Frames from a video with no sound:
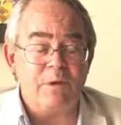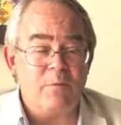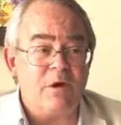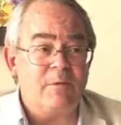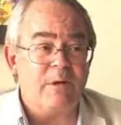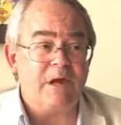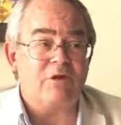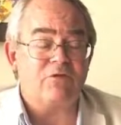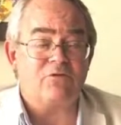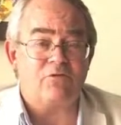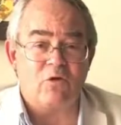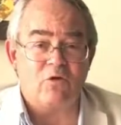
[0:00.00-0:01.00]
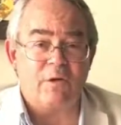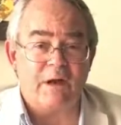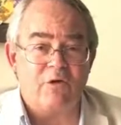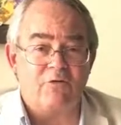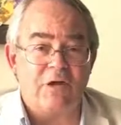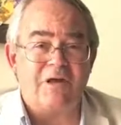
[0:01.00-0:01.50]
We want to make solar
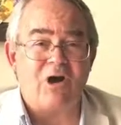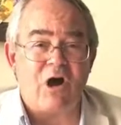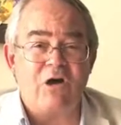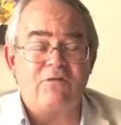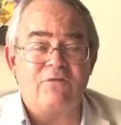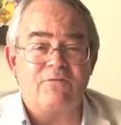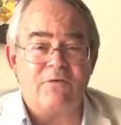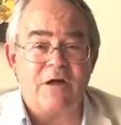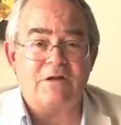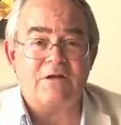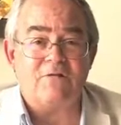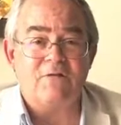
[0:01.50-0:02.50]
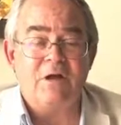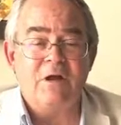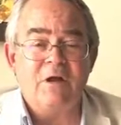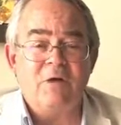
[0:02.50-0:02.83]
energy cost effective